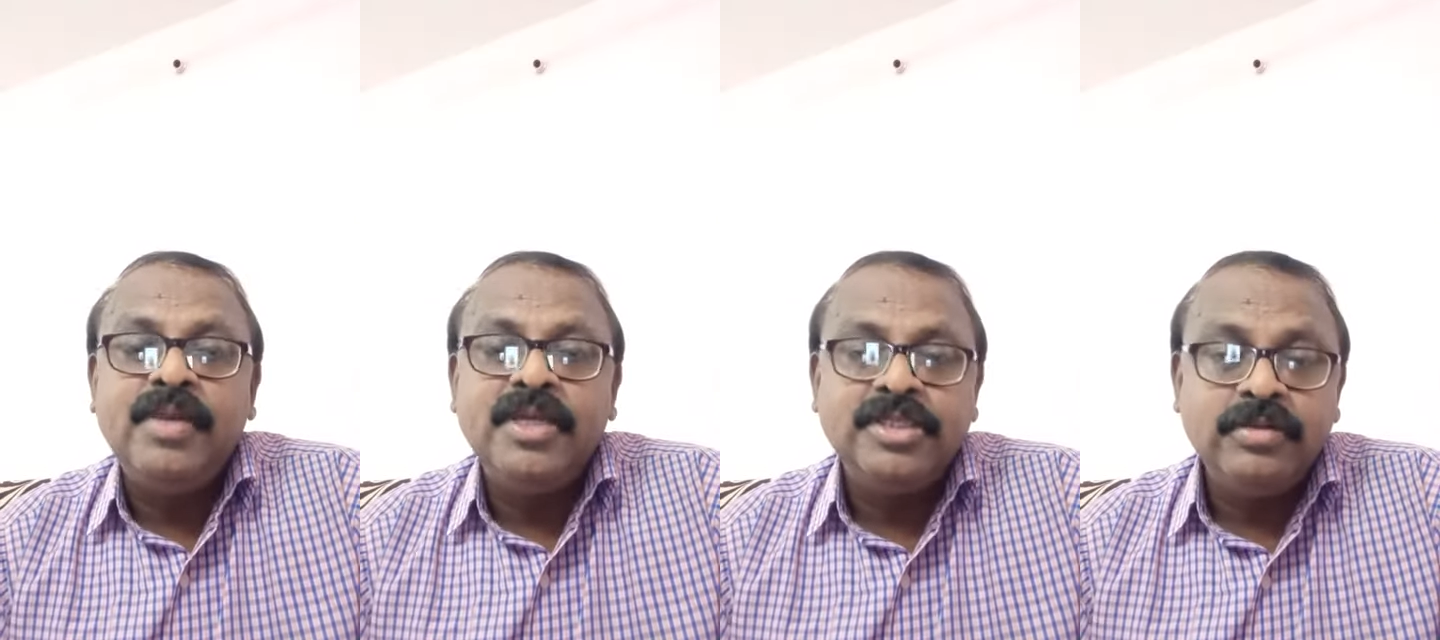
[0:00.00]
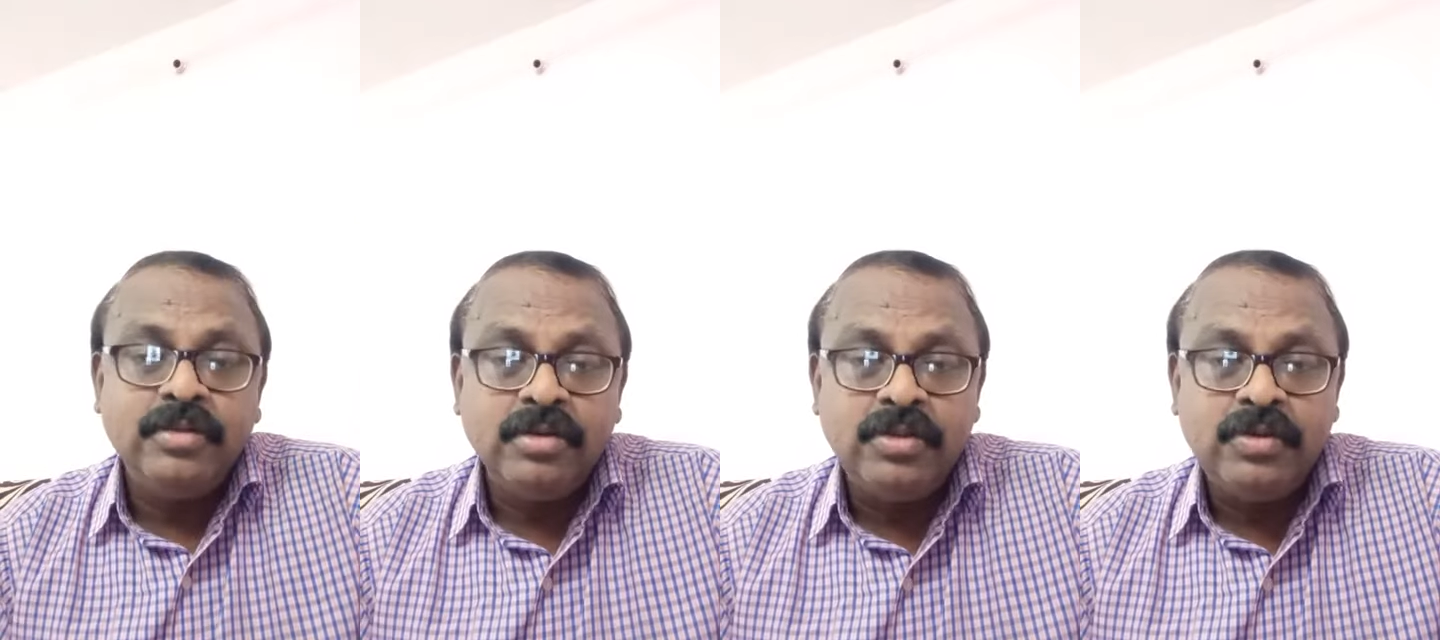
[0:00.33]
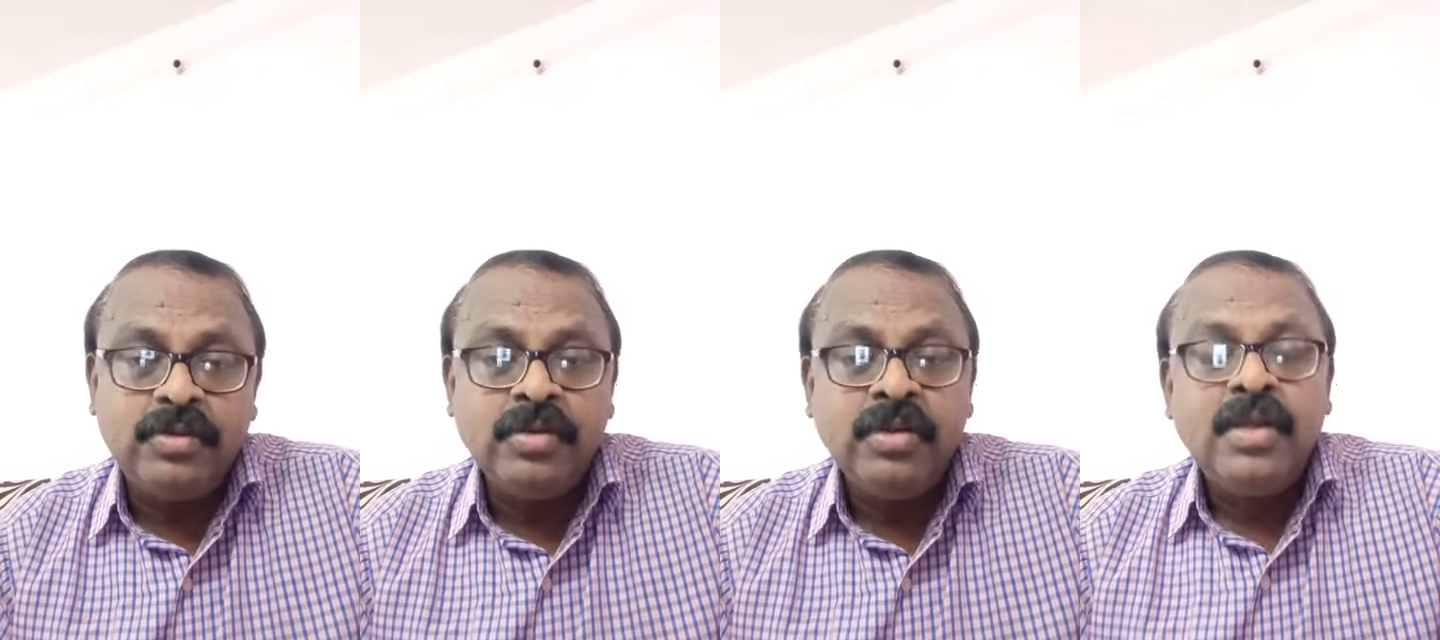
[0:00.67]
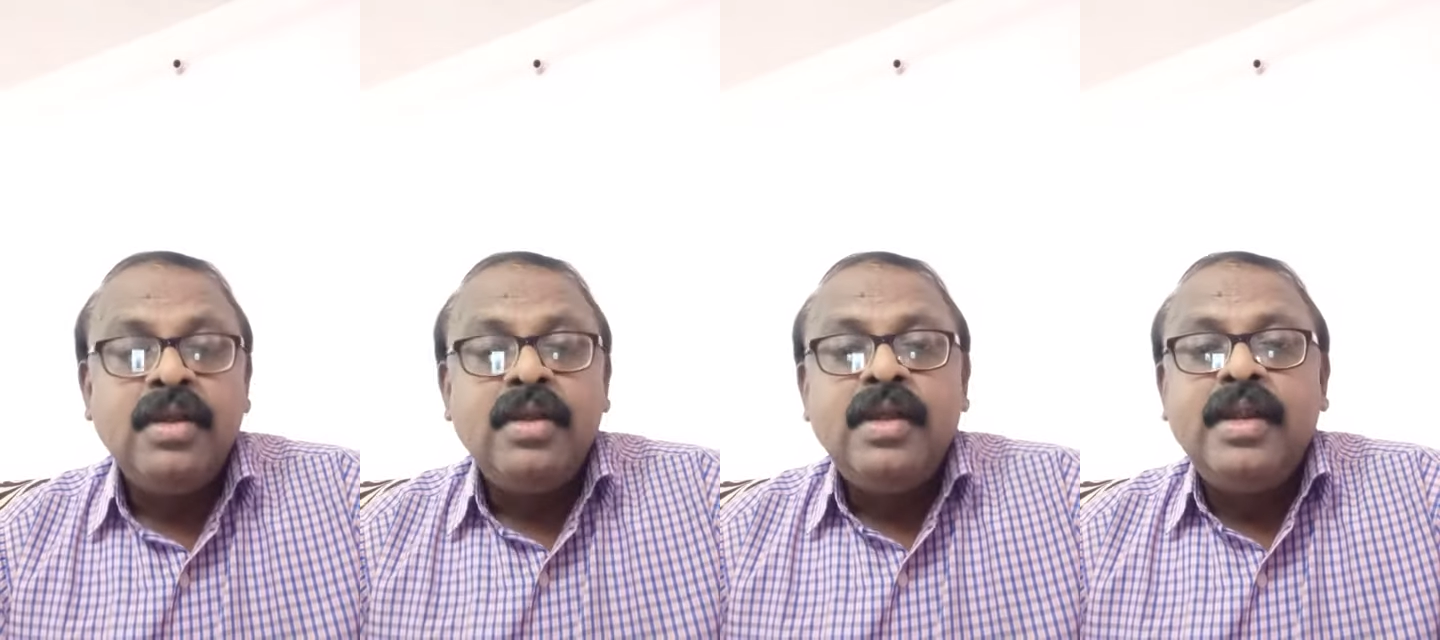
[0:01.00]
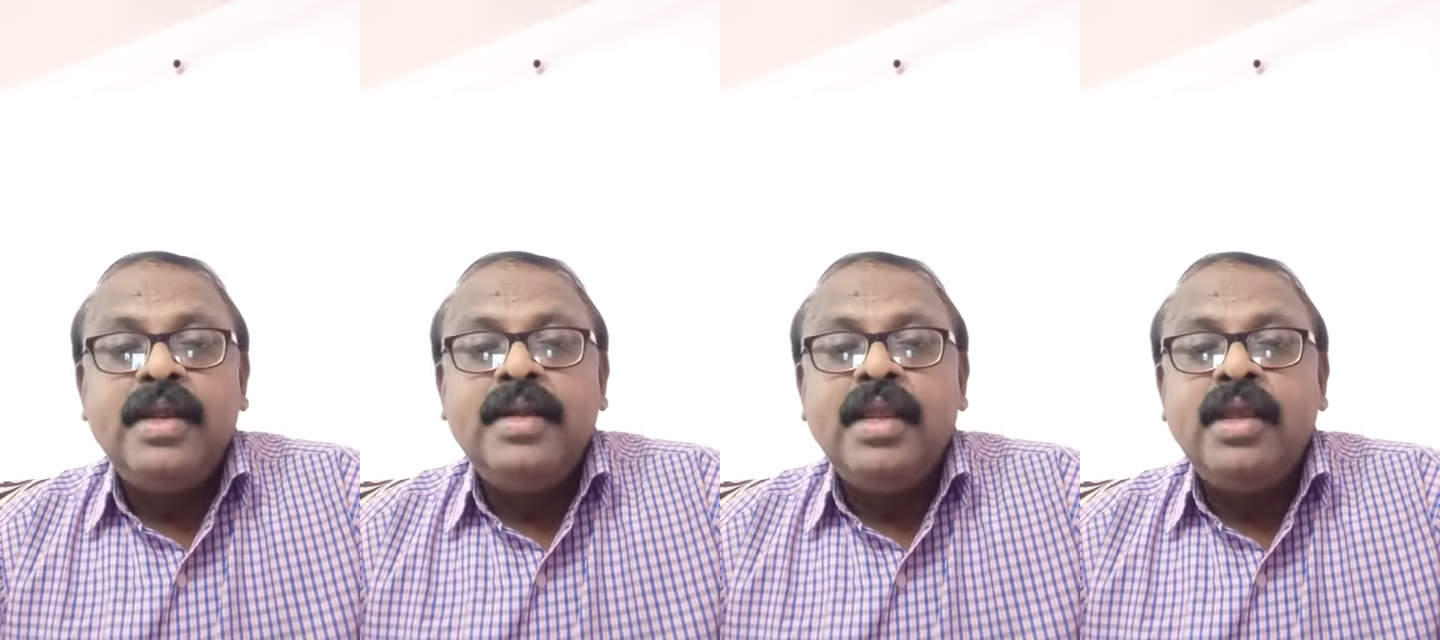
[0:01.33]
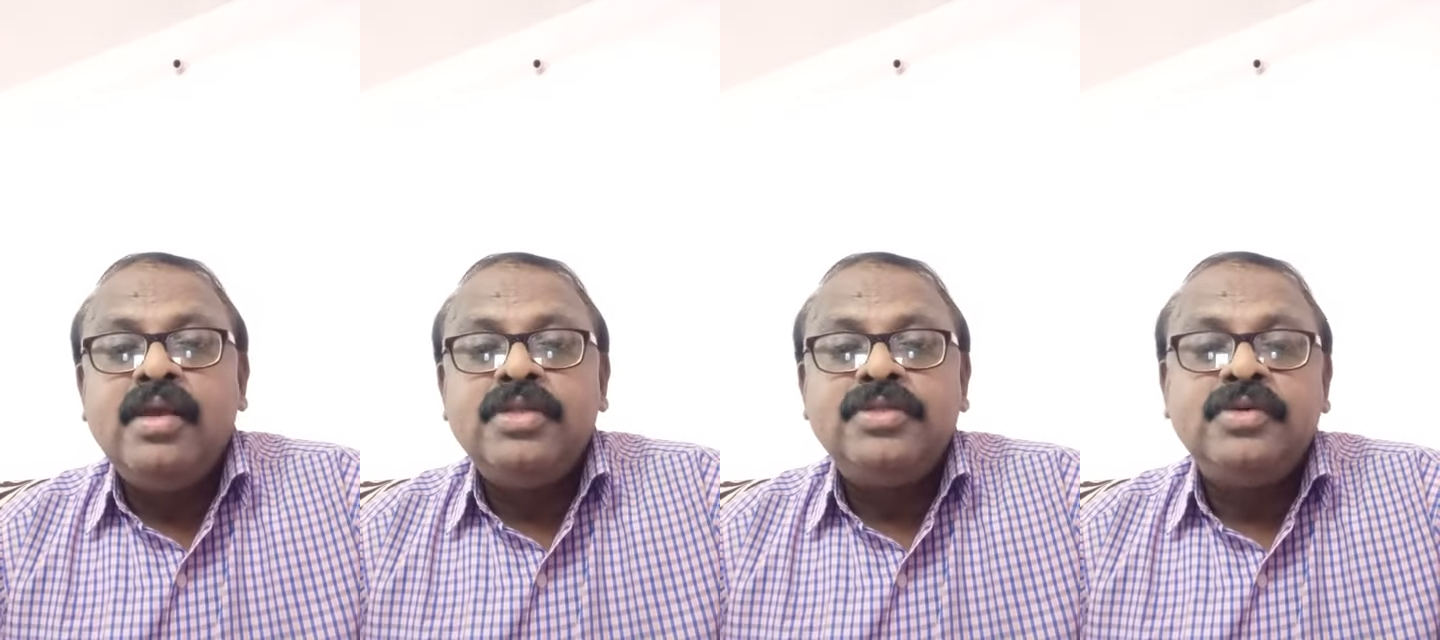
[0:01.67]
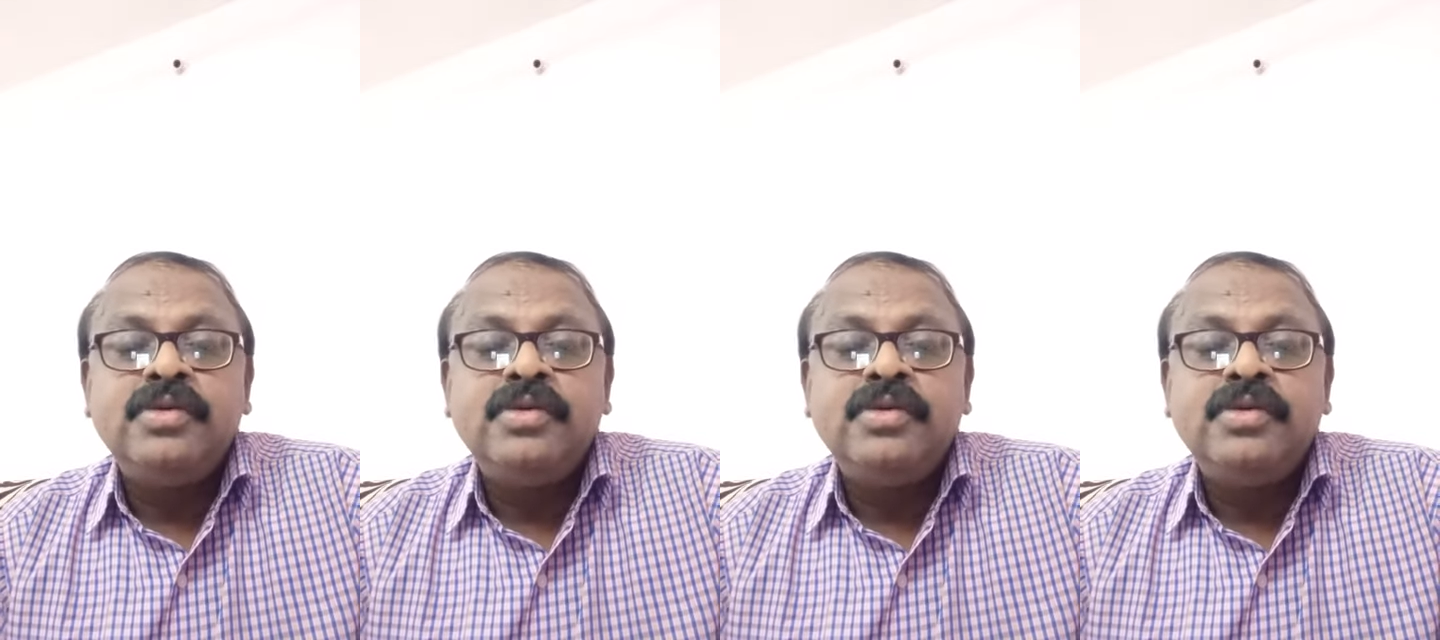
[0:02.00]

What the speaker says: Please go through. And I also